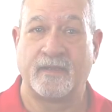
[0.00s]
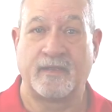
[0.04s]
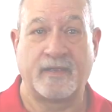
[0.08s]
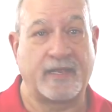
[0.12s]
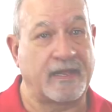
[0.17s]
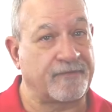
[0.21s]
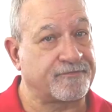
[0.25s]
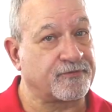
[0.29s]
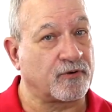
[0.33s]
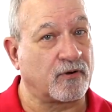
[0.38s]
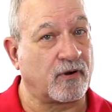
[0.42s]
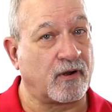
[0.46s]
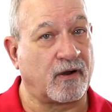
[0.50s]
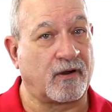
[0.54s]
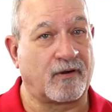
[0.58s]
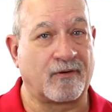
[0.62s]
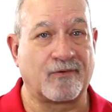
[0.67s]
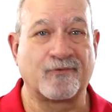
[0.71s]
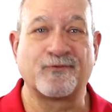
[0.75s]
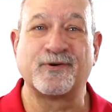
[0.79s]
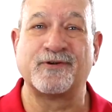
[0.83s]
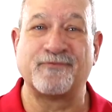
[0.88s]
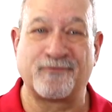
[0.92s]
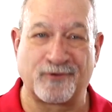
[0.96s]
After
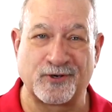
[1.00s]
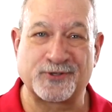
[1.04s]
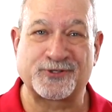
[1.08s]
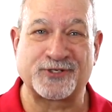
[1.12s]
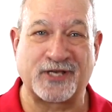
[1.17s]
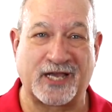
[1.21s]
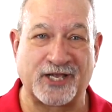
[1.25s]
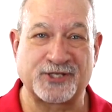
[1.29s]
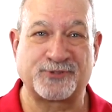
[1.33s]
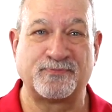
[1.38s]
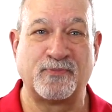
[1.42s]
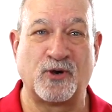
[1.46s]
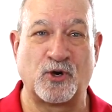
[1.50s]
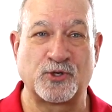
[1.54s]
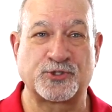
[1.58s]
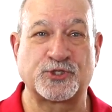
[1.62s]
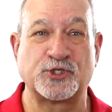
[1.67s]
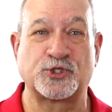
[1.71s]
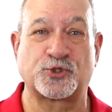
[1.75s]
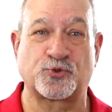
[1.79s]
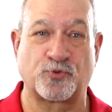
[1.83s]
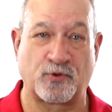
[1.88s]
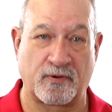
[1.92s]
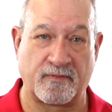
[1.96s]
all, reverse
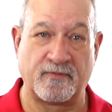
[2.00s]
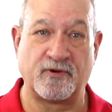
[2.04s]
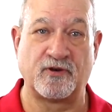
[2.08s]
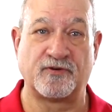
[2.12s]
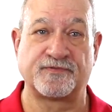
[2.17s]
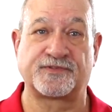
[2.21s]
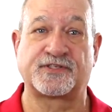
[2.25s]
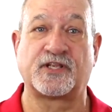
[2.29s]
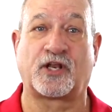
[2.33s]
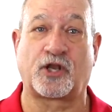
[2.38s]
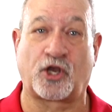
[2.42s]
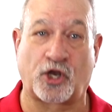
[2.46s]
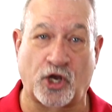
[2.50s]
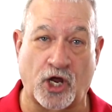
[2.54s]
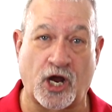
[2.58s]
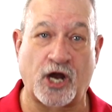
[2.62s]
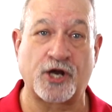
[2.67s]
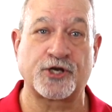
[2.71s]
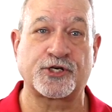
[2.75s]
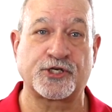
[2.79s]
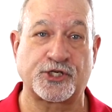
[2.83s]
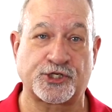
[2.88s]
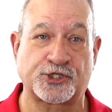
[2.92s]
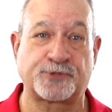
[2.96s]
osmosis removes the
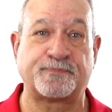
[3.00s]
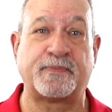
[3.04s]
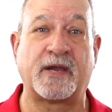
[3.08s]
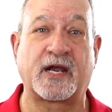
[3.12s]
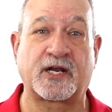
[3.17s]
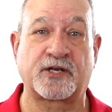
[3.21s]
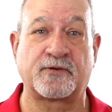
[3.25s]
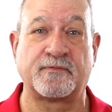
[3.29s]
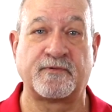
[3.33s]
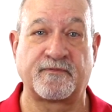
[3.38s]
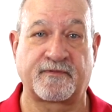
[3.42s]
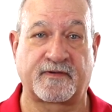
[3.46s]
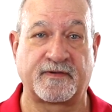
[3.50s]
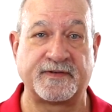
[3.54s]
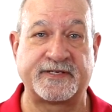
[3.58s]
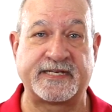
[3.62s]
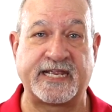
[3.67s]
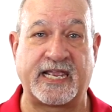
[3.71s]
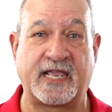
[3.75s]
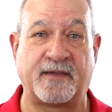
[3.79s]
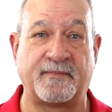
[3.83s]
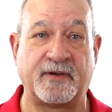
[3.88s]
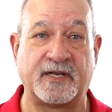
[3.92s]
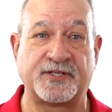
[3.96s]
largest spectrum of
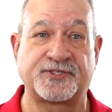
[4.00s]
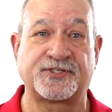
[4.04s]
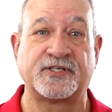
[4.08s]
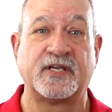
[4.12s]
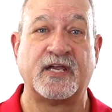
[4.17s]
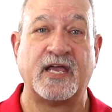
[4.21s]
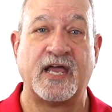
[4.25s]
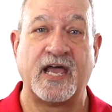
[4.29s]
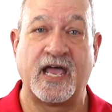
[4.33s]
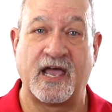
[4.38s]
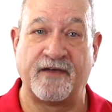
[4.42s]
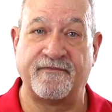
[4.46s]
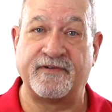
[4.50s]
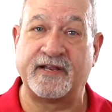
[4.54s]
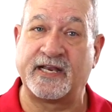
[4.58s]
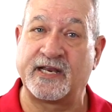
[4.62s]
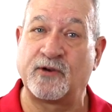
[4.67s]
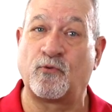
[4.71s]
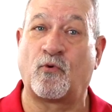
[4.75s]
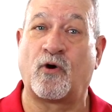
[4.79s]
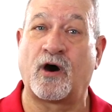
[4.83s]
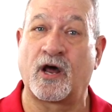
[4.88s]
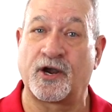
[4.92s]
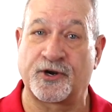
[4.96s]
contaminants of any
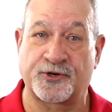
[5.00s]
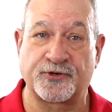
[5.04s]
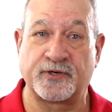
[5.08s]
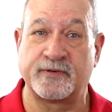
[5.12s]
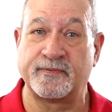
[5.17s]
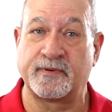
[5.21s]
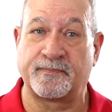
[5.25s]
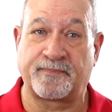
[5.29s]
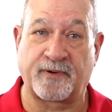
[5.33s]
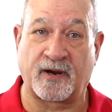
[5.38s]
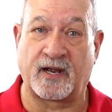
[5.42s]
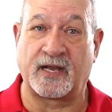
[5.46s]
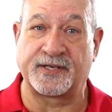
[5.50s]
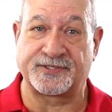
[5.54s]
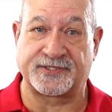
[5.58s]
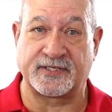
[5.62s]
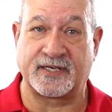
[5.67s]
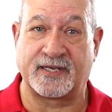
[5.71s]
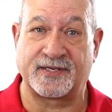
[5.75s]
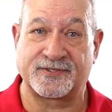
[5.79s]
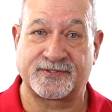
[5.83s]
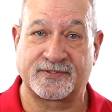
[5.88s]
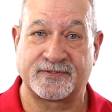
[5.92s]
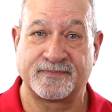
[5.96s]
water treatment
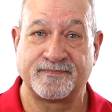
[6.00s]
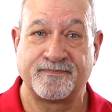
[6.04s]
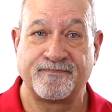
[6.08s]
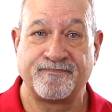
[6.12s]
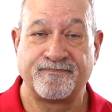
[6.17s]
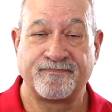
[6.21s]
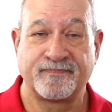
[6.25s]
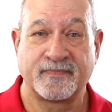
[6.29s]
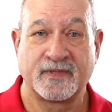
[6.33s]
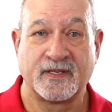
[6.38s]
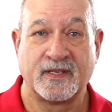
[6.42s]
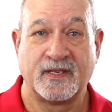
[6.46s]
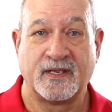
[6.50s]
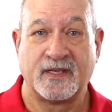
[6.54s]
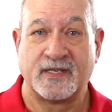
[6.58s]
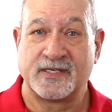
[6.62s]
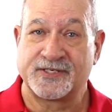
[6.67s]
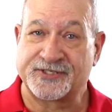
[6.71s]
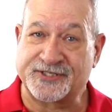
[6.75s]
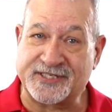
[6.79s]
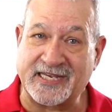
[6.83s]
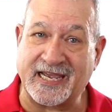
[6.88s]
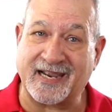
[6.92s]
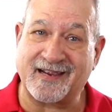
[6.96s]
process.
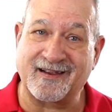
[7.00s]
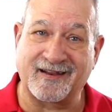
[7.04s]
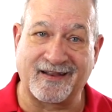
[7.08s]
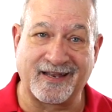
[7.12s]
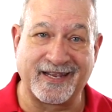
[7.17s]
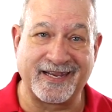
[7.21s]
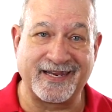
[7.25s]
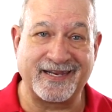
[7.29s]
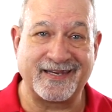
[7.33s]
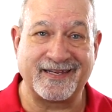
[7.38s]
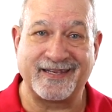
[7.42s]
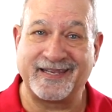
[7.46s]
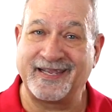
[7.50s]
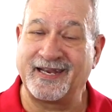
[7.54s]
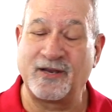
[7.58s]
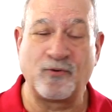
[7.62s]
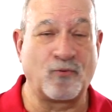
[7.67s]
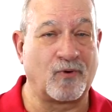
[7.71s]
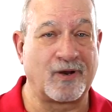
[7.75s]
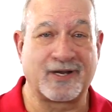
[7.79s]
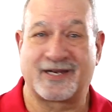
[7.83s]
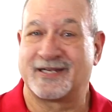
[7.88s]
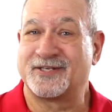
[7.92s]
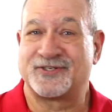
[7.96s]
Secondly,
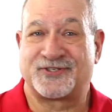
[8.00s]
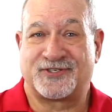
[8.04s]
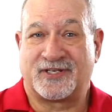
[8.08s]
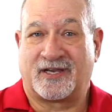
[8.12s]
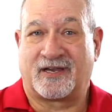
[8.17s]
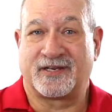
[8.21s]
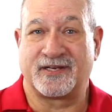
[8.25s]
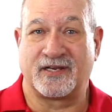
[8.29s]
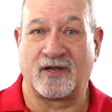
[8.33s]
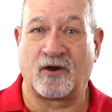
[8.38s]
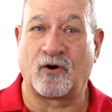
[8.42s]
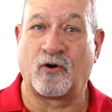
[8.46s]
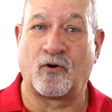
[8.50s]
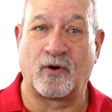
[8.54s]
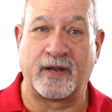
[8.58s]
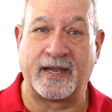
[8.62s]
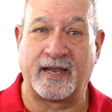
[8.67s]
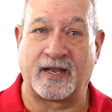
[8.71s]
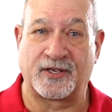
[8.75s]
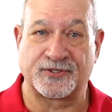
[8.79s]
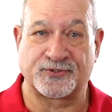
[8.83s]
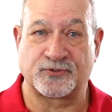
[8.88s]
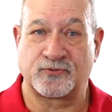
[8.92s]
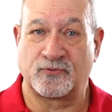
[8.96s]
anyone can sell you a whole
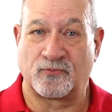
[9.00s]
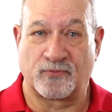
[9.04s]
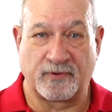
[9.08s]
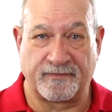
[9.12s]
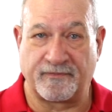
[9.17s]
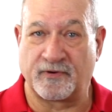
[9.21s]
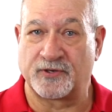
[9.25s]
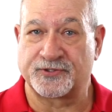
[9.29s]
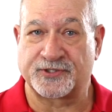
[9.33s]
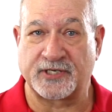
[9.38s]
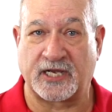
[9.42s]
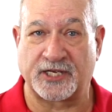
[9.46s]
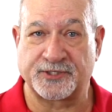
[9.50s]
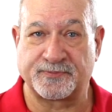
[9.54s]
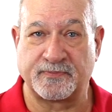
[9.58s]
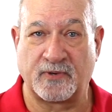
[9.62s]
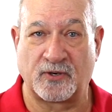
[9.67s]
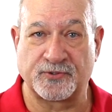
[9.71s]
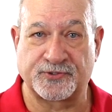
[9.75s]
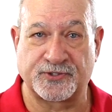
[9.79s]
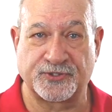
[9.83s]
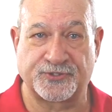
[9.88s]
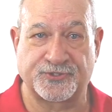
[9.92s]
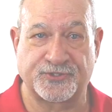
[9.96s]
house reverse
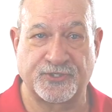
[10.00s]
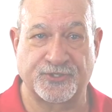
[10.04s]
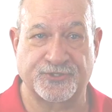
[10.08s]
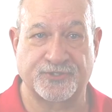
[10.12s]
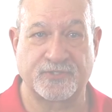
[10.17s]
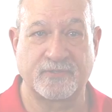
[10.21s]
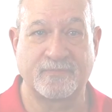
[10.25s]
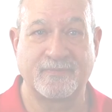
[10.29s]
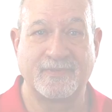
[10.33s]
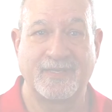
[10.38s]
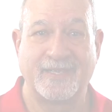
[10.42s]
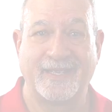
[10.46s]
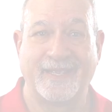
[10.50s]
osmosis system,